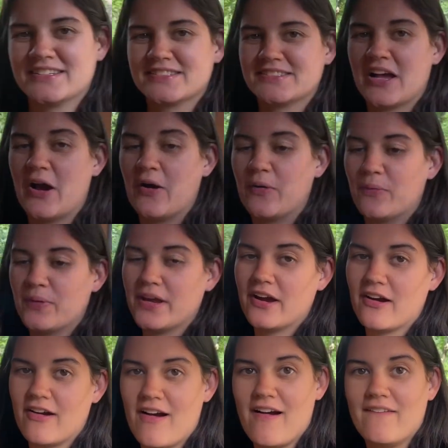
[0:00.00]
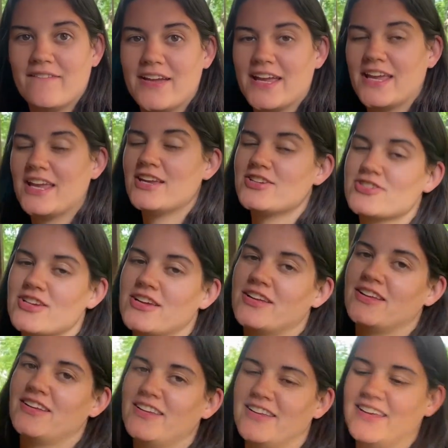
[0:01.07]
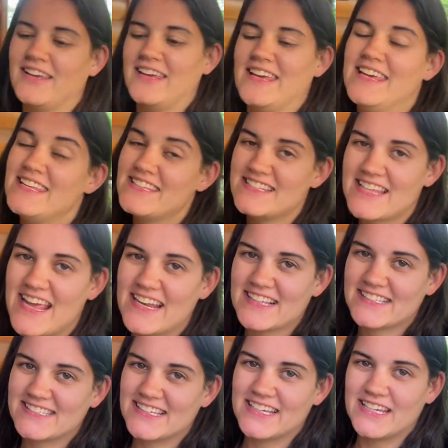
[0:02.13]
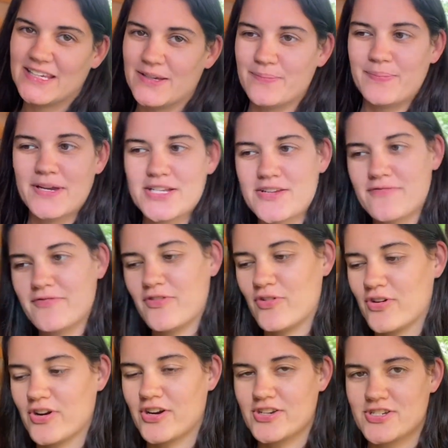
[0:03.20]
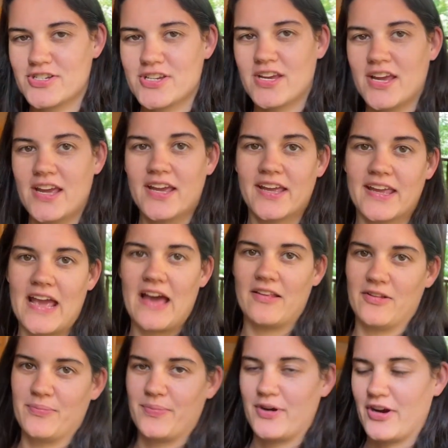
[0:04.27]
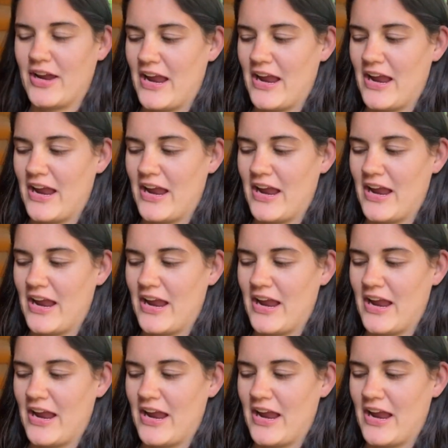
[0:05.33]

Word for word: So we are on vacation in Tennessee, Pigeon Forge, Gatlinburg